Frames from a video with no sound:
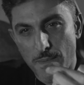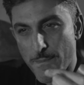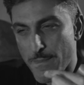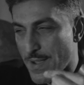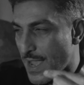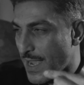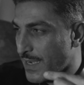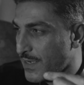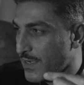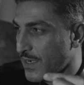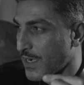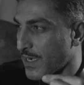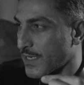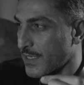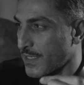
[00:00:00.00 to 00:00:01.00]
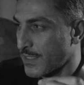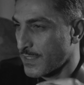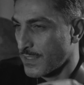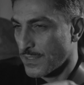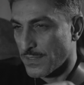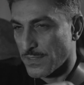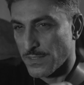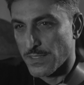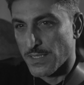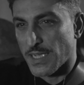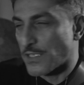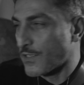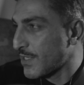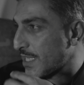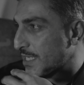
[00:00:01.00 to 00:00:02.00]
on my cock. Come on.
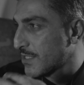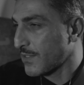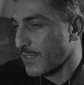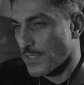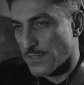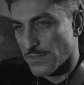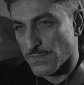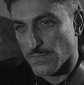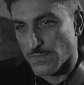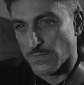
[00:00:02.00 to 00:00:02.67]
And do this, do this.